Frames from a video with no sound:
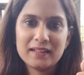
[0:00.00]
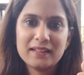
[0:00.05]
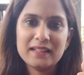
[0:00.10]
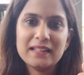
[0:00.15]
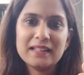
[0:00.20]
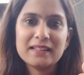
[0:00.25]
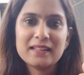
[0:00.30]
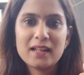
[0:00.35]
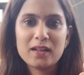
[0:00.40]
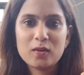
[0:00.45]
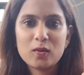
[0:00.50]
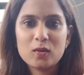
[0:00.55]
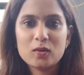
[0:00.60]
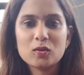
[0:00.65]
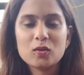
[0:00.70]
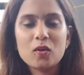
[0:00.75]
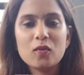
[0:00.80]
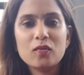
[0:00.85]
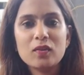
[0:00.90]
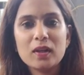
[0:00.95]
These are
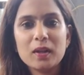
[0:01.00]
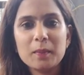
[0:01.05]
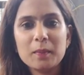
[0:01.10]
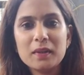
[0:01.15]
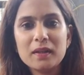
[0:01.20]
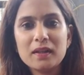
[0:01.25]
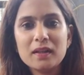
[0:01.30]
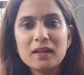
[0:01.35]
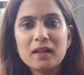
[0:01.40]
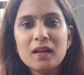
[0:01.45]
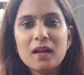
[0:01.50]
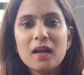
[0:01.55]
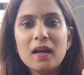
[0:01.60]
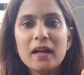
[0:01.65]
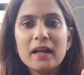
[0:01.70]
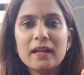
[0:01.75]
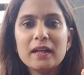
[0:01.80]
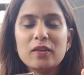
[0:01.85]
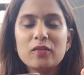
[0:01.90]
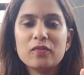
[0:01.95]
also available
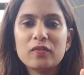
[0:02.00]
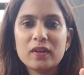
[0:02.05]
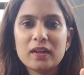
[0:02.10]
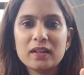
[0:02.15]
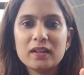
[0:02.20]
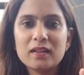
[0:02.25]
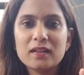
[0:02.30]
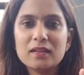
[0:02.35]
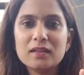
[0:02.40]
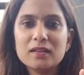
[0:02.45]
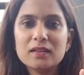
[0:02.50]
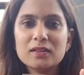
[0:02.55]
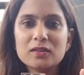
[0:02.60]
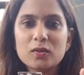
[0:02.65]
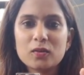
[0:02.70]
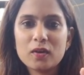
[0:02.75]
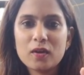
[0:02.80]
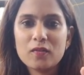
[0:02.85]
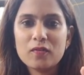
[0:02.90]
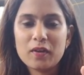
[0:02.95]
in different
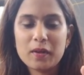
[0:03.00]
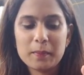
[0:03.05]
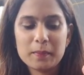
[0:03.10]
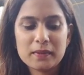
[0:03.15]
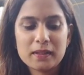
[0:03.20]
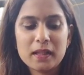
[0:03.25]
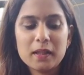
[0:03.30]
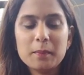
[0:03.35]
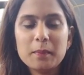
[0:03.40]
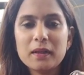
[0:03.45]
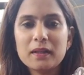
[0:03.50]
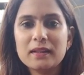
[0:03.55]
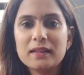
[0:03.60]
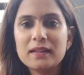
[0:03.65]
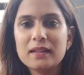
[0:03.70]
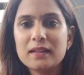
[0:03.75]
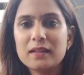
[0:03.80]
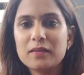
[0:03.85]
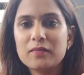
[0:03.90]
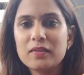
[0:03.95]
colors on our website, but
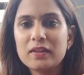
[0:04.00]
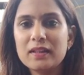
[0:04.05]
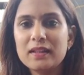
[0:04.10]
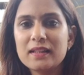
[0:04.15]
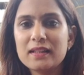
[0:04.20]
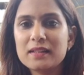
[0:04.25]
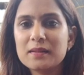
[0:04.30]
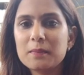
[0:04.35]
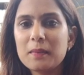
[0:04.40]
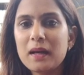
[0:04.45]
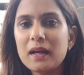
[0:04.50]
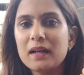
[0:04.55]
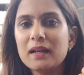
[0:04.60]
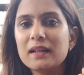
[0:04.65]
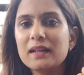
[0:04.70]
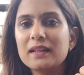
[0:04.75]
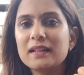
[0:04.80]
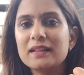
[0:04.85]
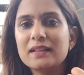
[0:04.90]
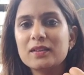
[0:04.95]
with this
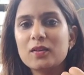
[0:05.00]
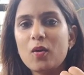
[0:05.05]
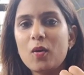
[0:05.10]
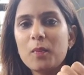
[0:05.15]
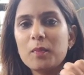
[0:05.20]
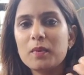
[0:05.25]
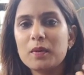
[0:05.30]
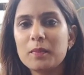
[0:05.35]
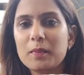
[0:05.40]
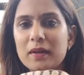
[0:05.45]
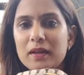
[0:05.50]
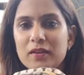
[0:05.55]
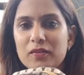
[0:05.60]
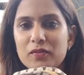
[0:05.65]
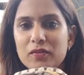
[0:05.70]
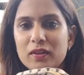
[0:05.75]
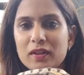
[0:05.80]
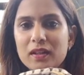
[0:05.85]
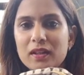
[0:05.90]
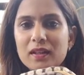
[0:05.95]
bag it's
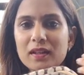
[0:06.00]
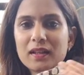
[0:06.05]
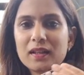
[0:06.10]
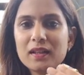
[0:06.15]
complimentary.